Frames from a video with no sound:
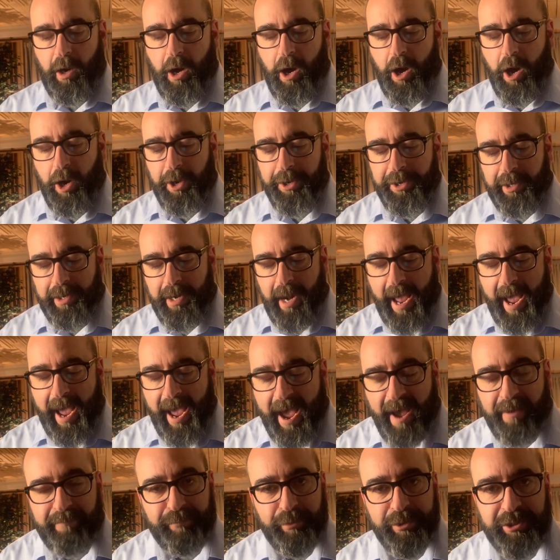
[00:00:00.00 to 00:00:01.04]
On an
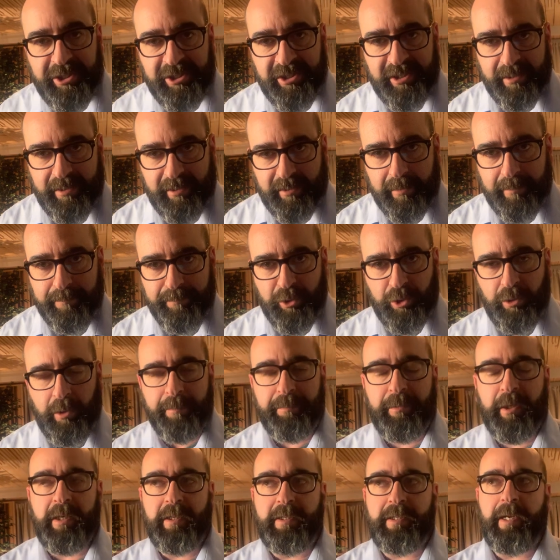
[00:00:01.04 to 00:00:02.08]
average system, so I'm
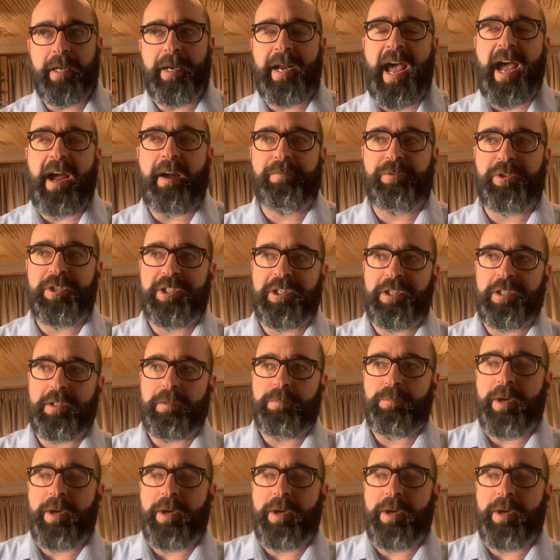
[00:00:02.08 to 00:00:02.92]
going to say an average system.